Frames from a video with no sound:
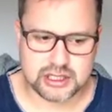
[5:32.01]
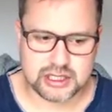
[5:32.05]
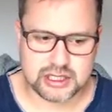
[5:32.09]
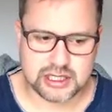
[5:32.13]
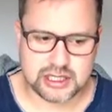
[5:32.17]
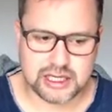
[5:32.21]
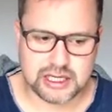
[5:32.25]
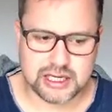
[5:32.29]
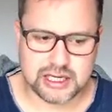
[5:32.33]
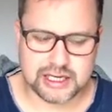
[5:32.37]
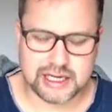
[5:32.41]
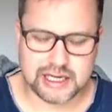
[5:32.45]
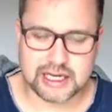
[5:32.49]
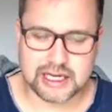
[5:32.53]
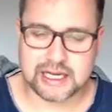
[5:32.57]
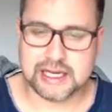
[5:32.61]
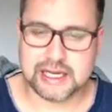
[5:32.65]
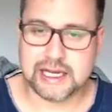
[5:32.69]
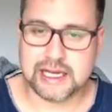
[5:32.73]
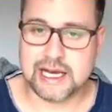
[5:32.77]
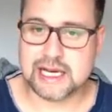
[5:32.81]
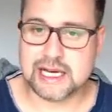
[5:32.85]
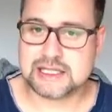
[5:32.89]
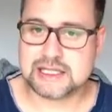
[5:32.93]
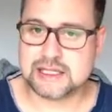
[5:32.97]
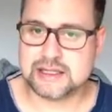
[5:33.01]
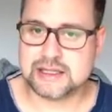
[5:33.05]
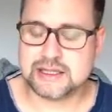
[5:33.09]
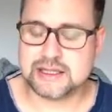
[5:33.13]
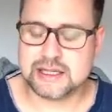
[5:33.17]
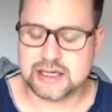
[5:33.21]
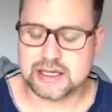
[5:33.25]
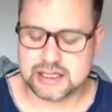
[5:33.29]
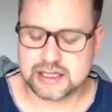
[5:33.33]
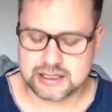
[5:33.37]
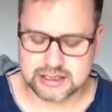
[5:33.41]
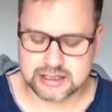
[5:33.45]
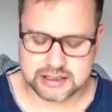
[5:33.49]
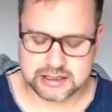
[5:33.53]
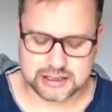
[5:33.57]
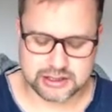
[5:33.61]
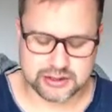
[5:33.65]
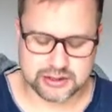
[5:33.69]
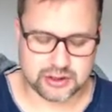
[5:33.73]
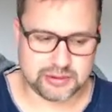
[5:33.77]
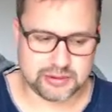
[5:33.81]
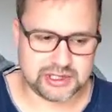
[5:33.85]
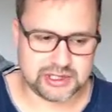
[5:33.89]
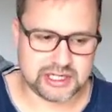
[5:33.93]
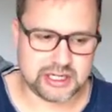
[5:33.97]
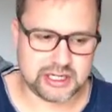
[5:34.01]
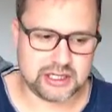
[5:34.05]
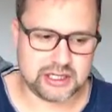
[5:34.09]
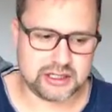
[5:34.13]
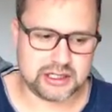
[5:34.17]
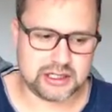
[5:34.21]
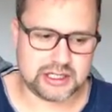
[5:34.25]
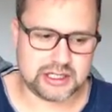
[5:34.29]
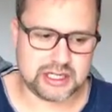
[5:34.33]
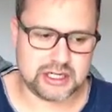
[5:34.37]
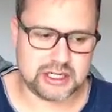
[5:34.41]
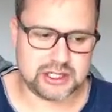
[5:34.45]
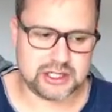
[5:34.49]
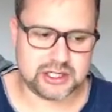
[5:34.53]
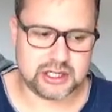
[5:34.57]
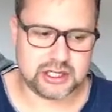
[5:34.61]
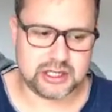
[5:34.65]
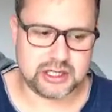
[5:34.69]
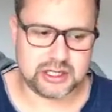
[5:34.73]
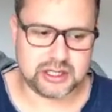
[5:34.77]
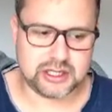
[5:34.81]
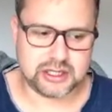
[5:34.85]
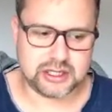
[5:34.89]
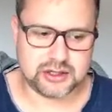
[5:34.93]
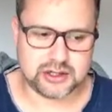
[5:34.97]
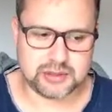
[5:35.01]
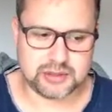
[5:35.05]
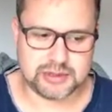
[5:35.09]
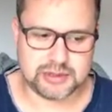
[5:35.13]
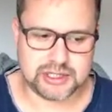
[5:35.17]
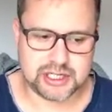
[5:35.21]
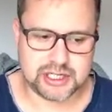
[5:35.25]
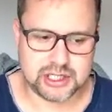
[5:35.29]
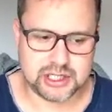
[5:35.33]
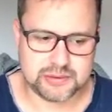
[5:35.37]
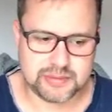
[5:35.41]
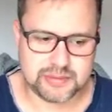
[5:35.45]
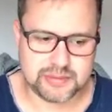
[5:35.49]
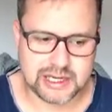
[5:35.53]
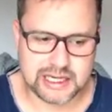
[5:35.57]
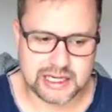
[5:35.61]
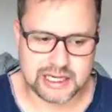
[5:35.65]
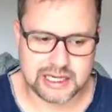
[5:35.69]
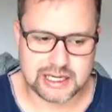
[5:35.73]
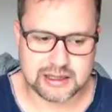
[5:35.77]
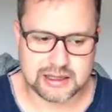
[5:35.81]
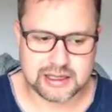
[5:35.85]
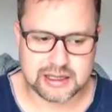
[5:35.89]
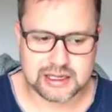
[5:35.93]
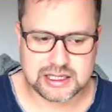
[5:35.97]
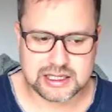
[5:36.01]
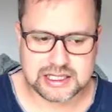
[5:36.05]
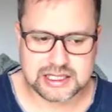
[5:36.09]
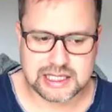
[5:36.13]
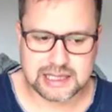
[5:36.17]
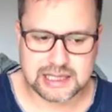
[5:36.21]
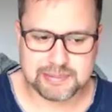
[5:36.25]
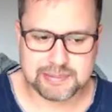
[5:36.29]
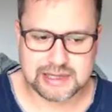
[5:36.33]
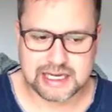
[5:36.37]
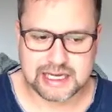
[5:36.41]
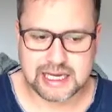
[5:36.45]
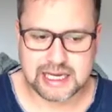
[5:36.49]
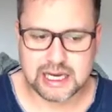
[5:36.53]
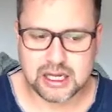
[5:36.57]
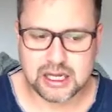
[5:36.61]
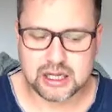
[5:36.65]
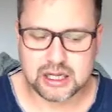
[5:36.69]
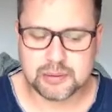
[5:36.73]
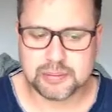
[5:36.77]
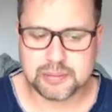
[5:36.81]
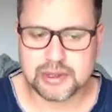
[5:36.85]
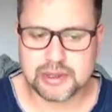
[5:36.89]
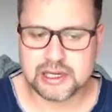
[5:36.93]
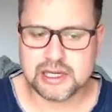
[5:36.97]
and I can access this documentation by typing help